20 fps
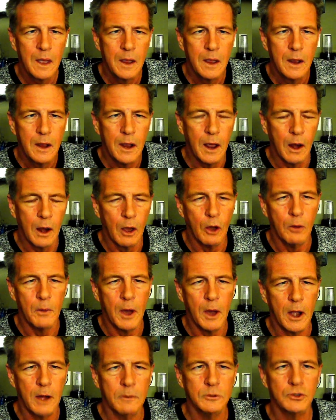Hello,
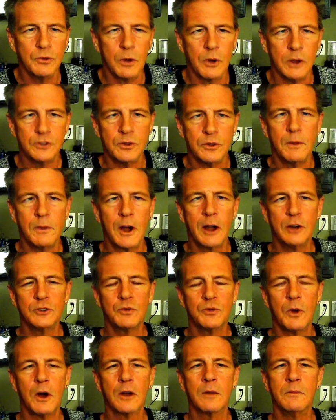my name is Russell Myers.
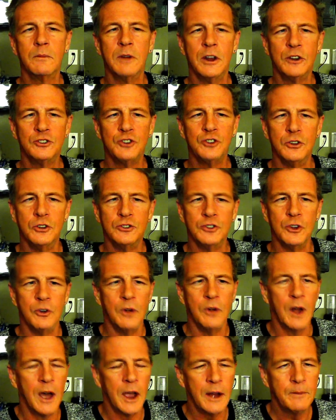Welcome to Issues
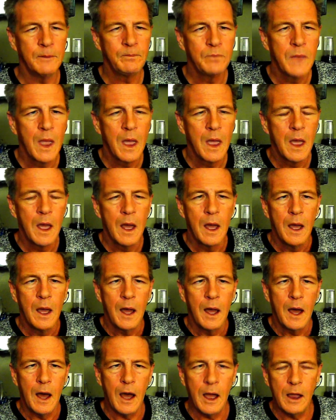Unite.
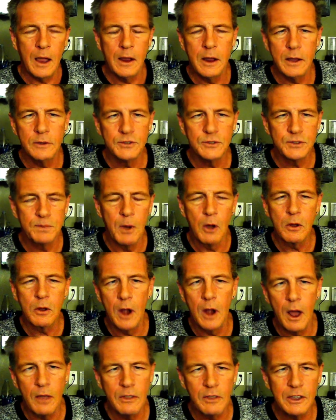I have spoken
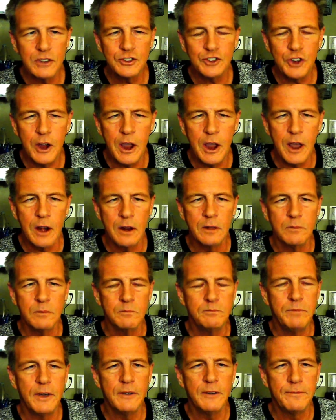on this channel
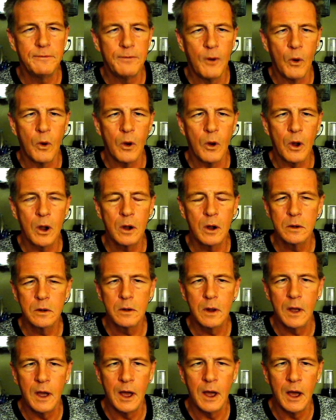before
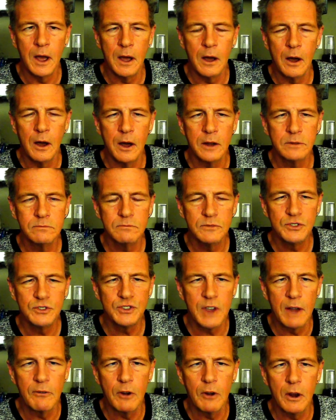on
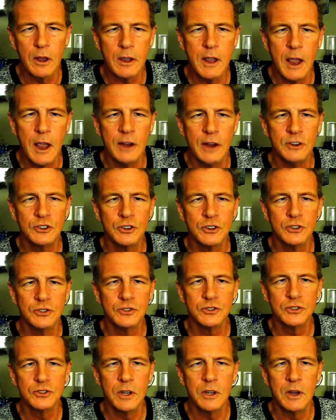several
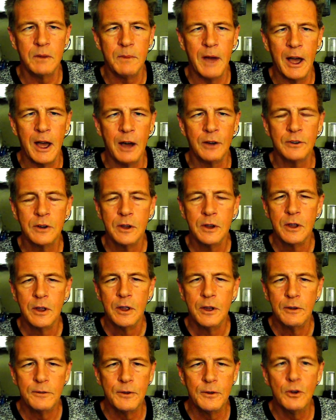occasions about
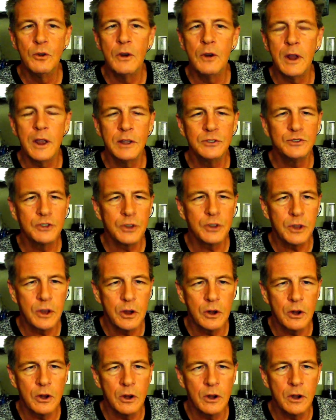food
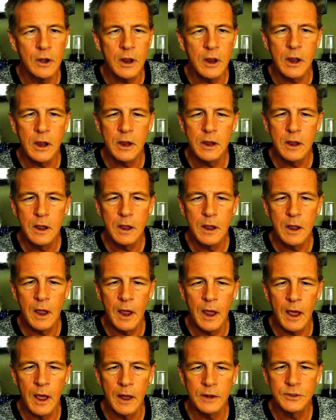insecurity
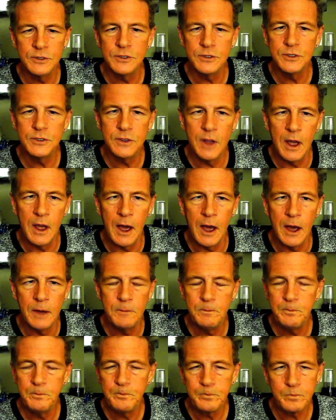and
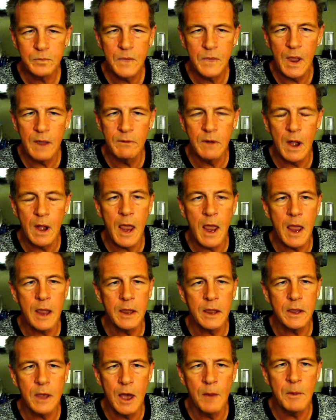even a
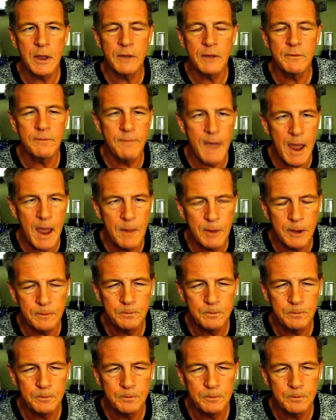coming famine.